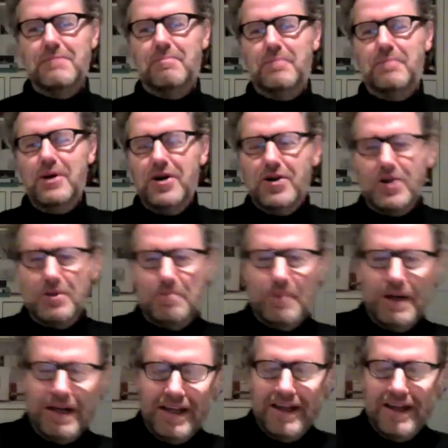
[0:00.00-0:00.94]
book,
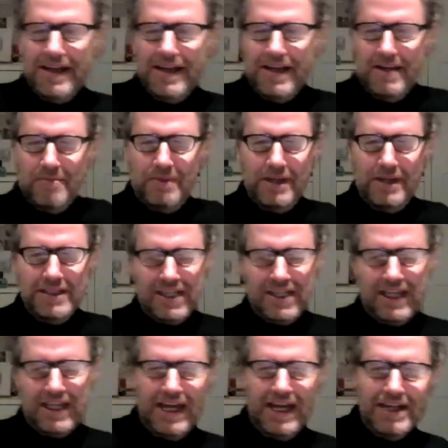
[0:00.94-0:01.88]
but but it's
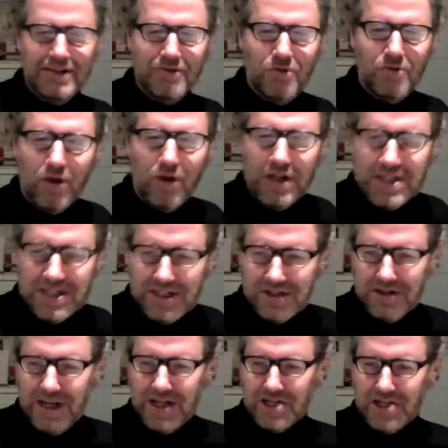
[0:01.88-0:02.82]
a kind of what is
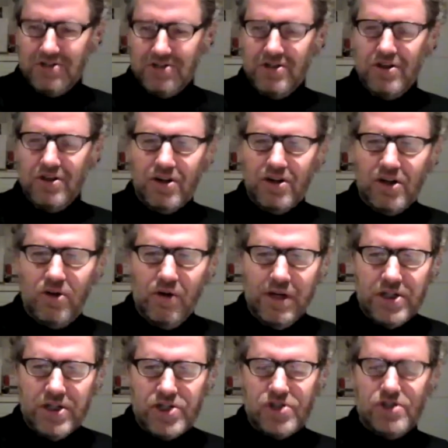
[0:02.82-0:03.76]
international law
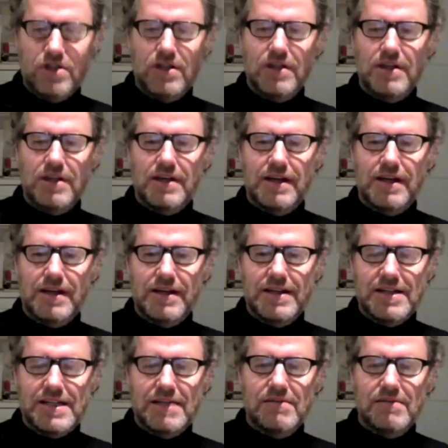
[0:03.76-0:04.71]
question. Uh,
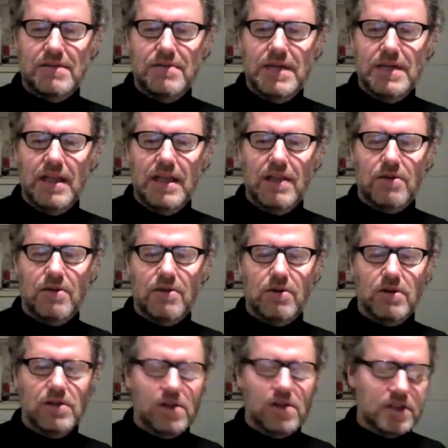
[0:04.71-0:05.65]
it seemed to me that there
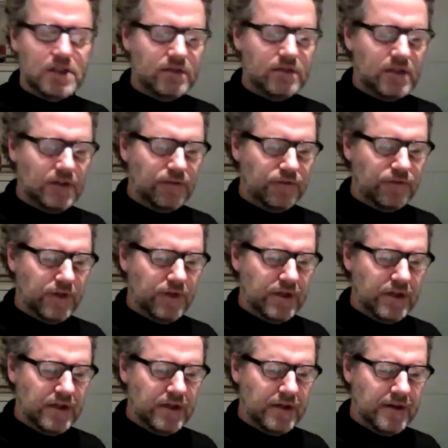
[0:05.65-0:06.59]
were a lot of
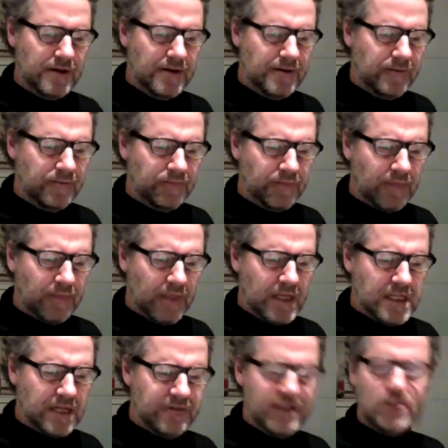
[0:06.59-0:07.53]
different
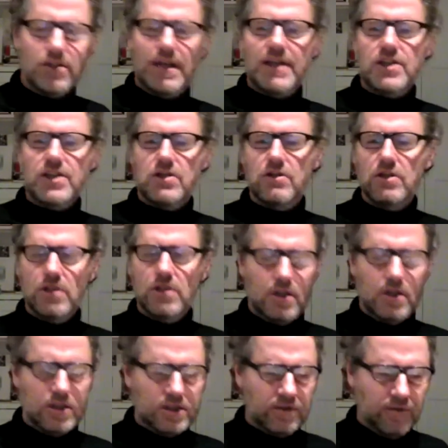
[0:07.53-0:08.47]
sort of international
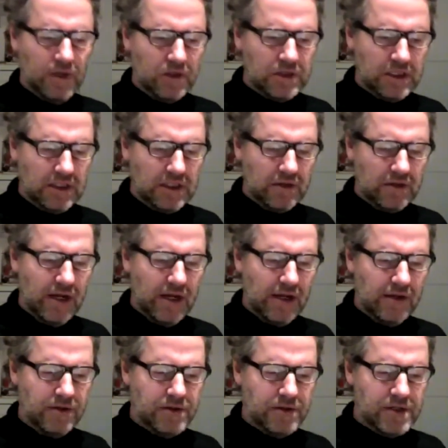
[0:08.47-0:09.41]
laws floating
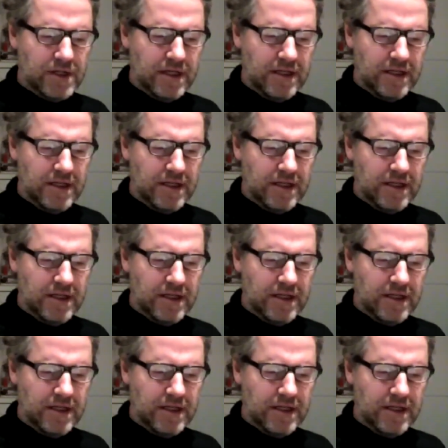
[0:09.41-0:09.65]
around in